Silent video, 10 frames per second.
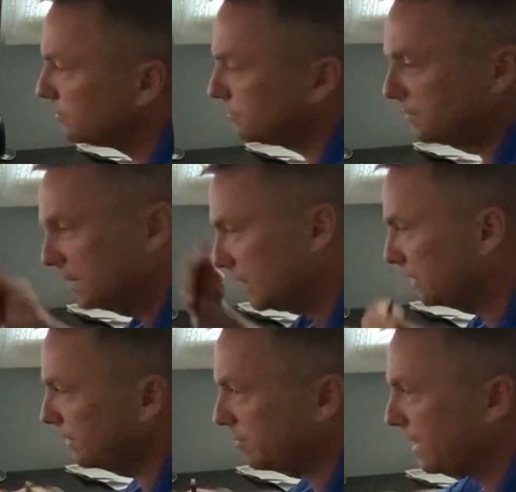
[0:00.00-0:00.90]
And they'll
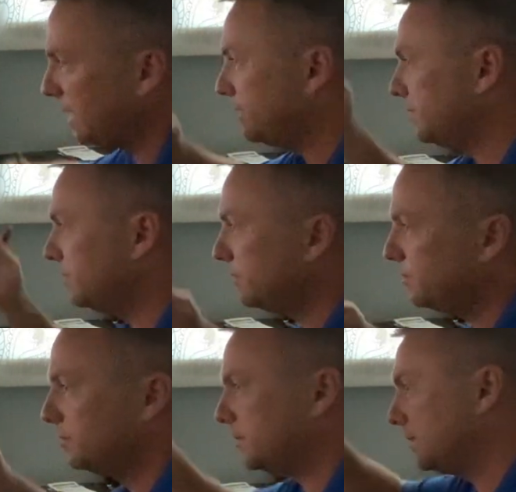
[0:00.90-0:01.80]
give it back to
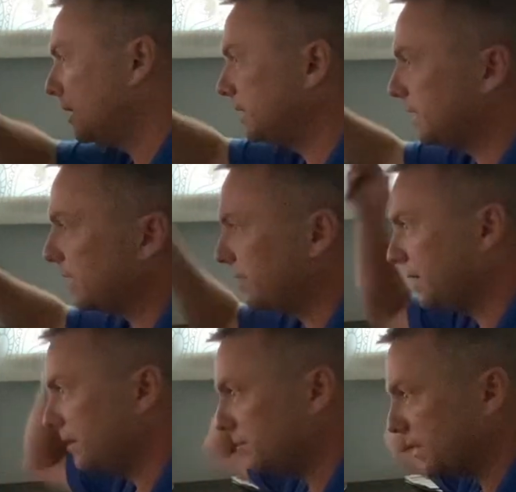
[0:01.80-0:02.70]
you. Contact
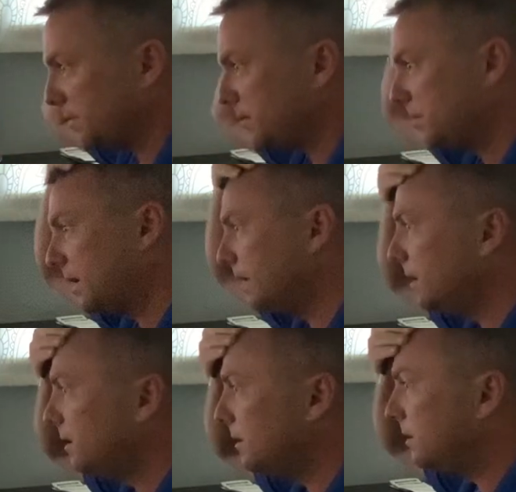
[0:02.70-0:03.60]
ground, blah, blah, blah.
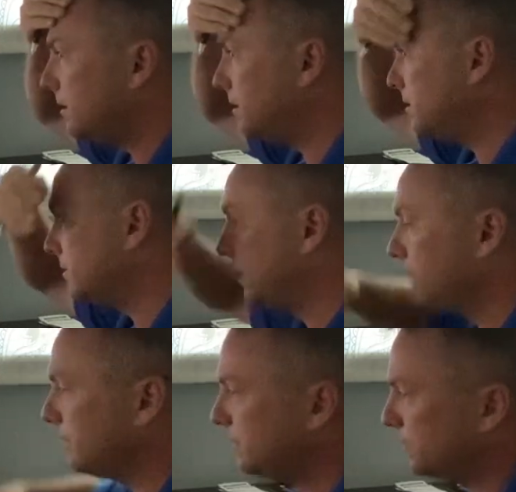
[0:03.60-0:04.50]
All right,
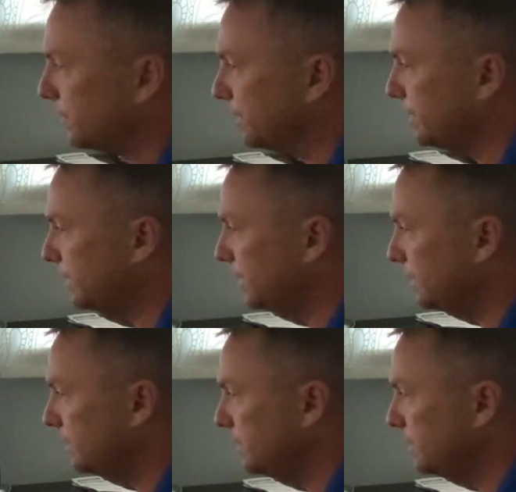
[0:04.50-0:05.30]
so we're good.